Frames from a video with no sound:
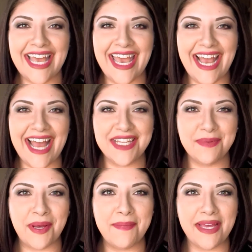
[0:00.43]
Hey
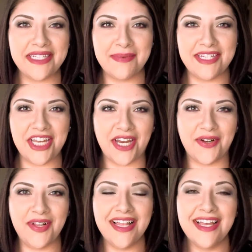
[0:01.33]
guys, welcome back to my
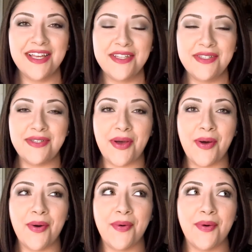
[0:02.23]
channel.
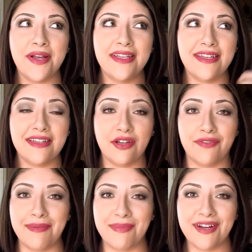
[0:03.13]
So
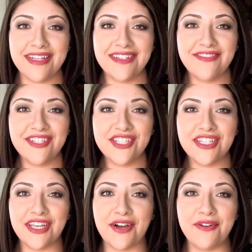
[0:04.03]
November is
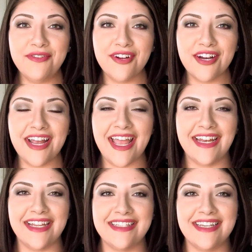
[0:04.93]
officially over
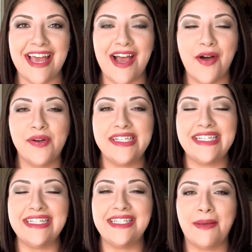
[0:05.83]
and it's now
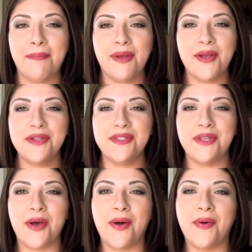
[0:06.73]
December,
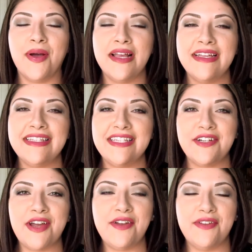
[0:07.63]
so
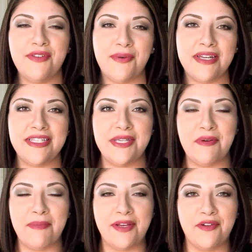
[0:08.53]
stick around if you want to see
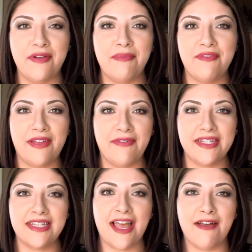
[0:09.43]
what my November
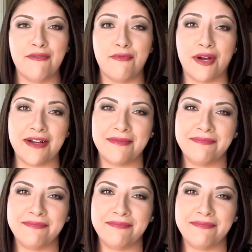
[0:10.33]
favorites were.